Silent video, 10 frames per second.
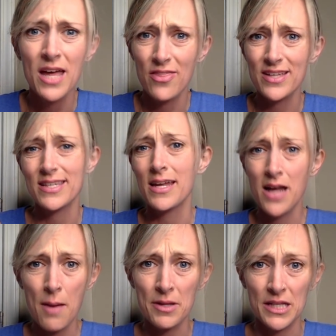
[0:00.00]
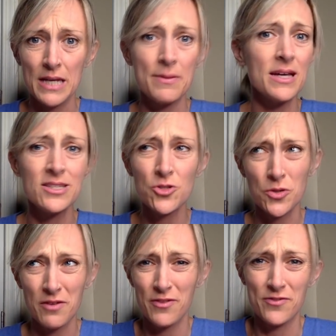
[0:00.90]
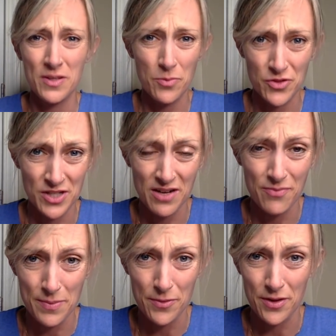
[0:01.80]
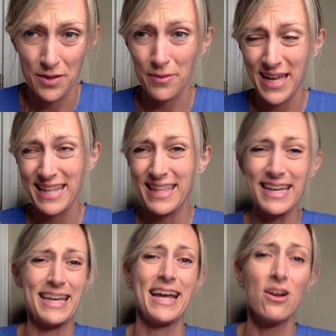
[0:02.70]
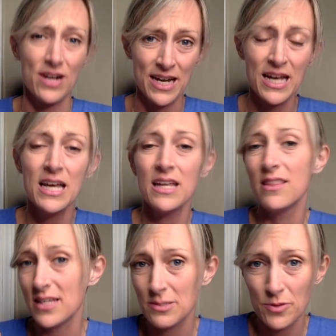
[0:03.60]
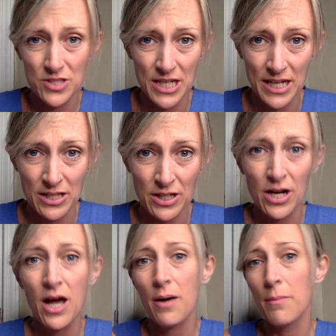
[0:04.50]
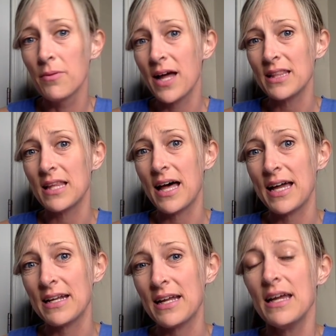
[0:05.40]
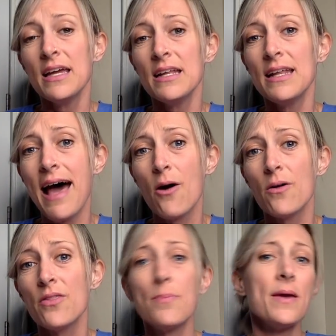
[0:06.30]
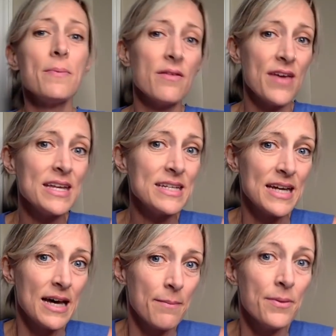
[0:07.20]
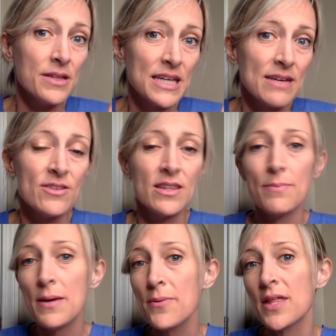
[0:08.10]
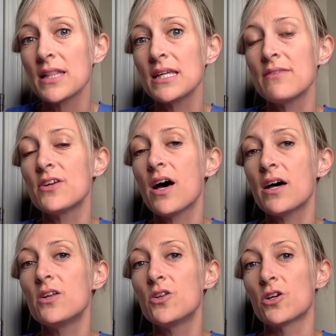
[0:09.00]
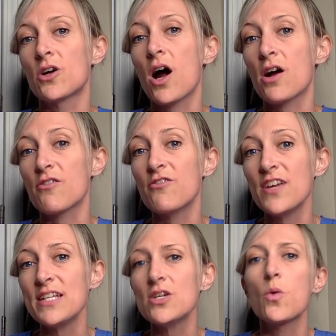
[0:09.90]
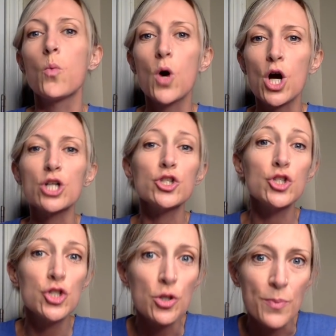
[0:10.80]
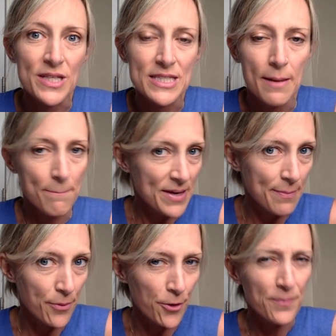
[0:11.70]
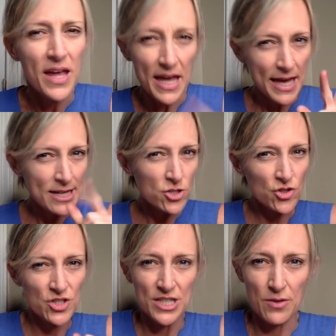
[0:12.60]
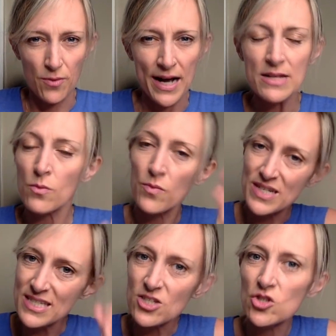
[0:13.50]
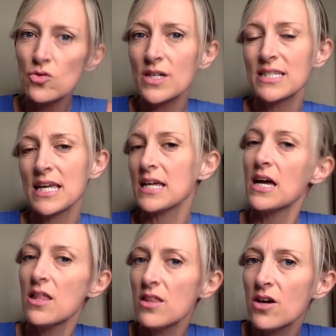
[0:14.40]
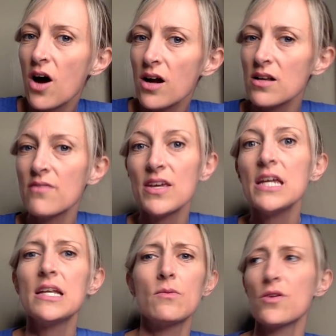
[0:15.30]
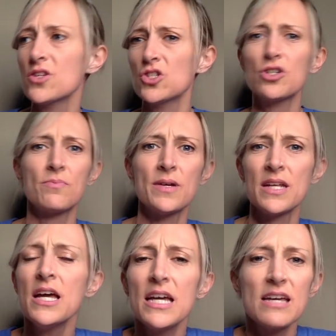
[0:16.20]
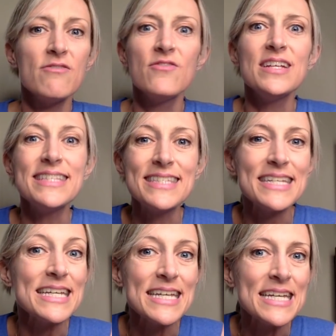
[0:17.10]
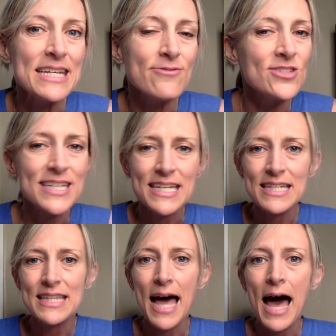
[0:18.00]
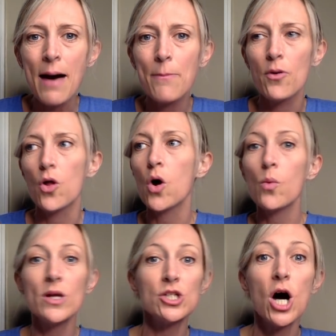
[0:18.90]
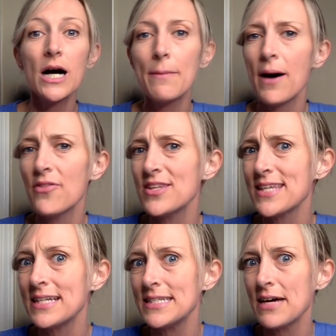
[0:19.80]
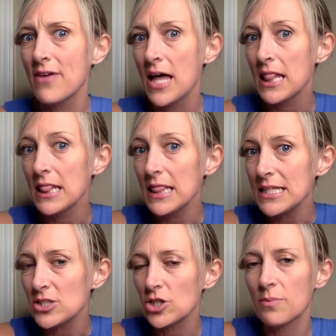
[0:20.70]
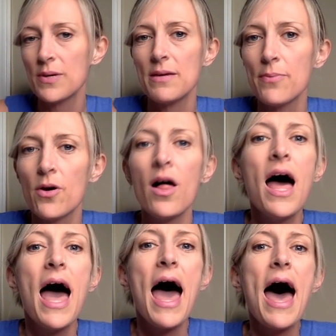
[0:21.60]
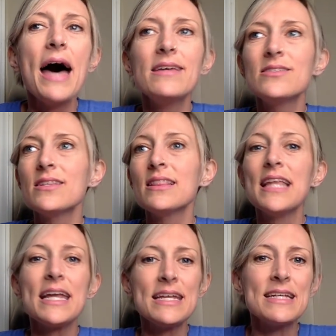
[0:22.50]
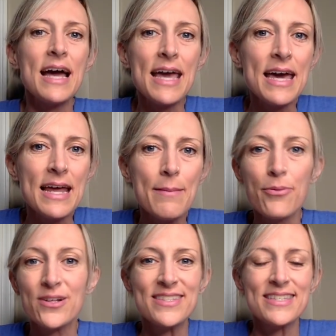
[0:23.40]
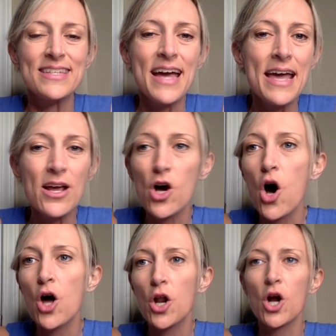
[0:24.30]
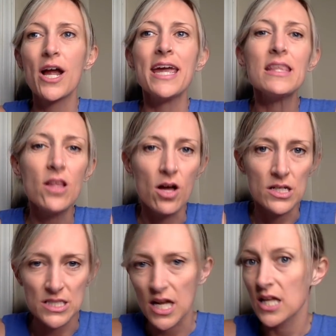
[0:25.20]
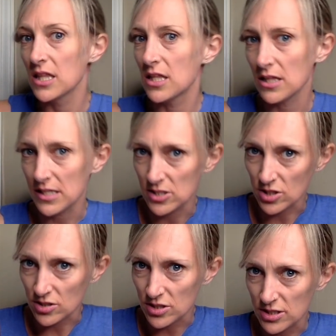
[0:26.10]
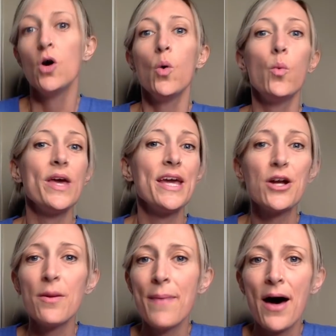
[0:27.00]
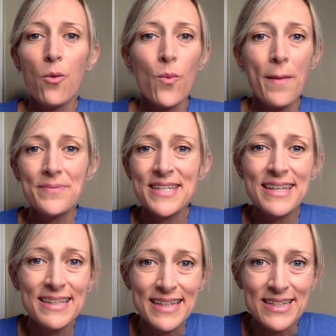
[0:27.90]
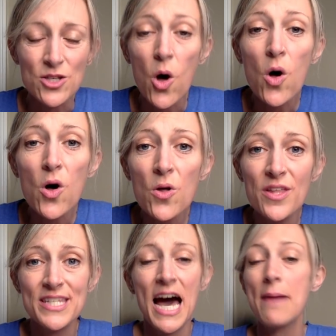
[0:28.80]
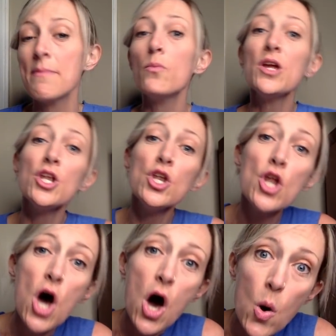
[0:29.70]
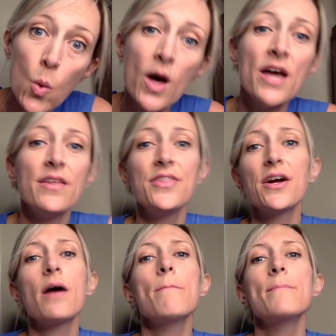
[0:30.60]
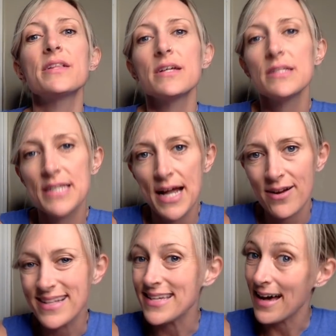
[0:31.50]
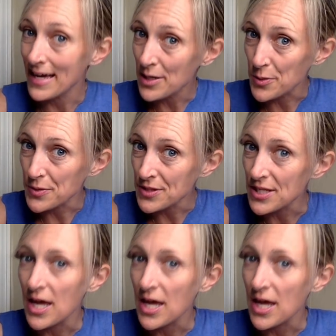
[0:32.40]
this anomaly because there's only 15% of people on the planet that carry this particular bloodline. Now, the people of India believed that the people that lived under our feet were serpent people. Interesting, right? When we see stories like the Garden of Eden, where the serpent convinced Eve to eat the apple, or we talk about this idea of lizard people, as Lady Diana, Princess Diana, called her in laws the lizards. We hear about reptilians all the time, and we know that there are military tunnels